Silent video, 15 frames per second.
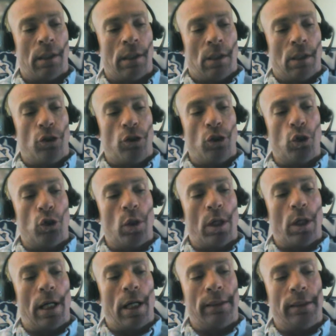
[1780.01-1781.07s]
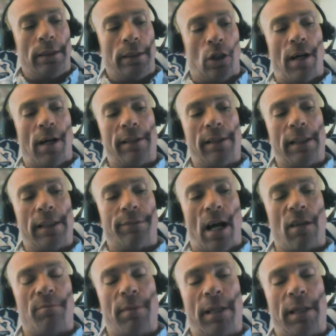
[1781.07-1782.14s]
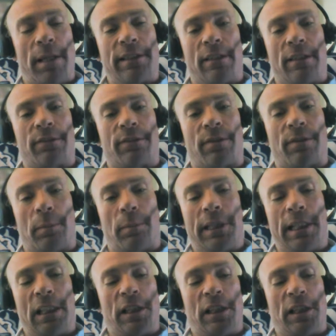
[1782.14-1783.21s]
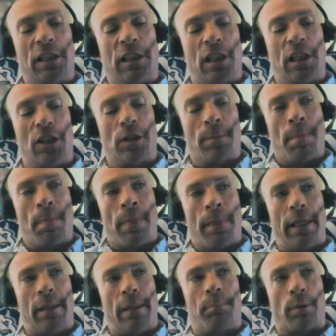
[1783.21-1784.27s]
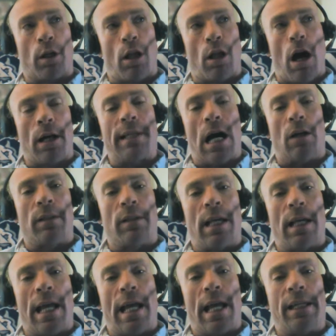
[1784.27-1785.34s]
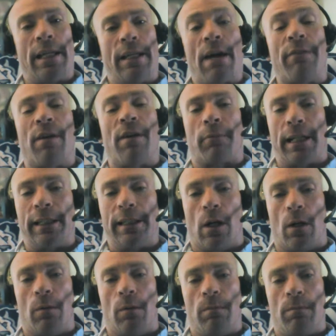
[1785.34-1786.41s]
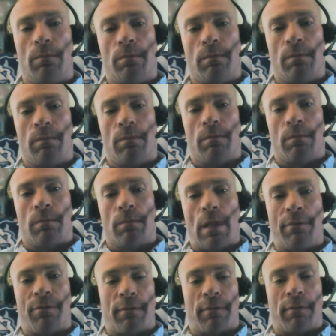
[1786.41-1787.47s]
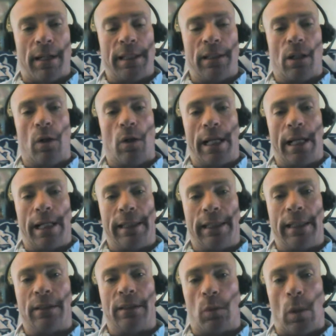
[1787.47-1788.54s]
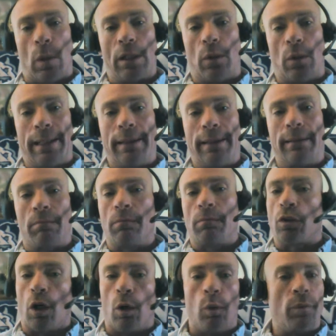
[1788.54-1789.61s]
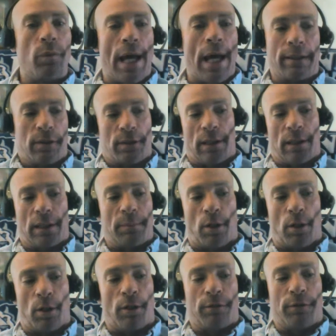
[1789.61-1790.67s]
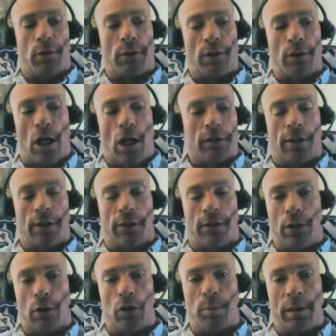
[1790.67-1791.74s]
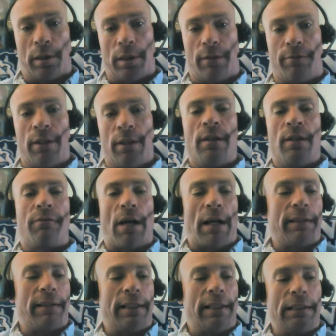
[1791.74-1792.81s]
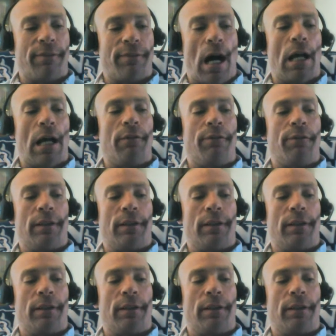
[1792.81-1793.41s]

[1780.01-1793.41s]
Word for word: Do I, you know, 585 made sense from the beginning because it blocked out a, FM radio. FM radio 88 to 108. So that's like perfect for a DOCSIS 3.0 split of 585 and